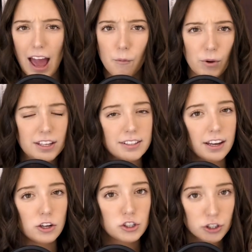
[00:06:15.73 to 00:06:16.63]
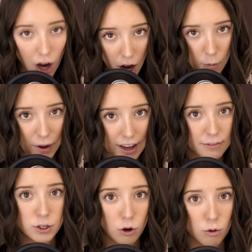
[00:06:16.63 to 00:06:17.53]
and we sent
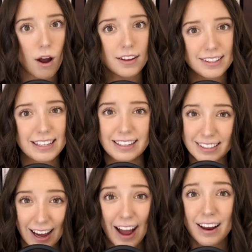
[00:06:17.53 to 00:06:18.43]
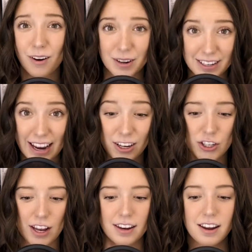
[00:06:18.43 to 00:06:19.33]
shockwaves across the entire
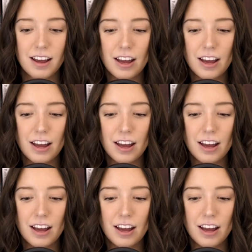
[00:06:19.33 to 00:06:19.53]
nation.